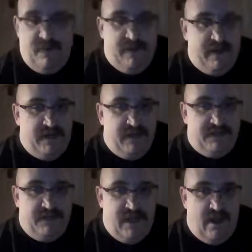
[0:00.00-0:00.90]
anybody
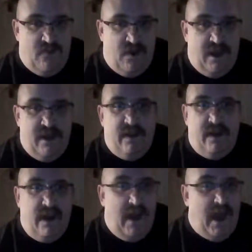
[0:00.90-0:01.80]
does DIY,
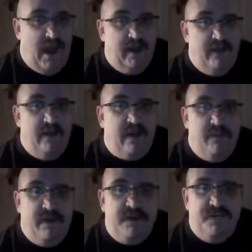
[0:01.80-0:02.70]
I highly
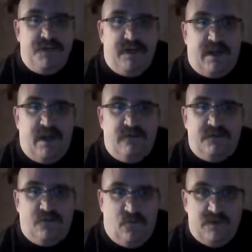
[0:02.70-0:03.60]
recommend you check out
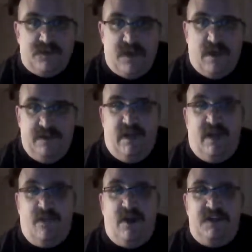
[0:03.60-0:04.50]
One Stop
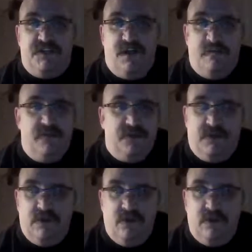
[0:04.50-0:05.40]
DIY Shop. You
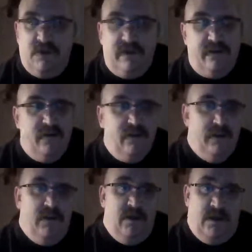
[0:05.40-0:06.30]
can Google it.
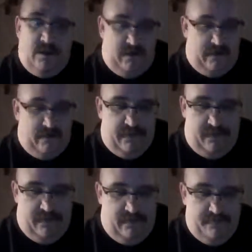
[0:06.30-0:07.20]

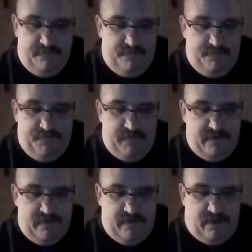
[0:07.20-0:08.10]
The
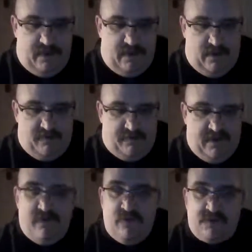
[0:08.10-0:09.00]

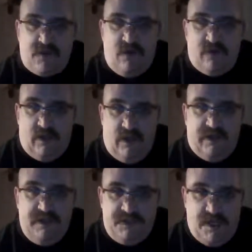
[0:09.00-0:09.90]
flavor is called
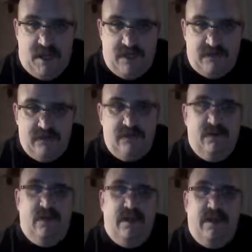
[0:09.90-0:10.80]
Lucky Shot.
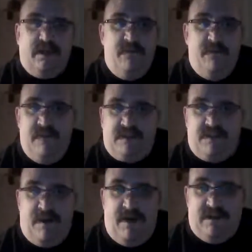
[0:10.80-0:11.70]
It can be
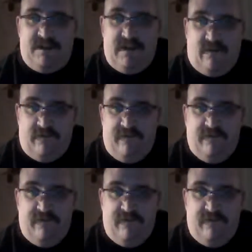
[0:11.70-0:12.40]
mixed by itself.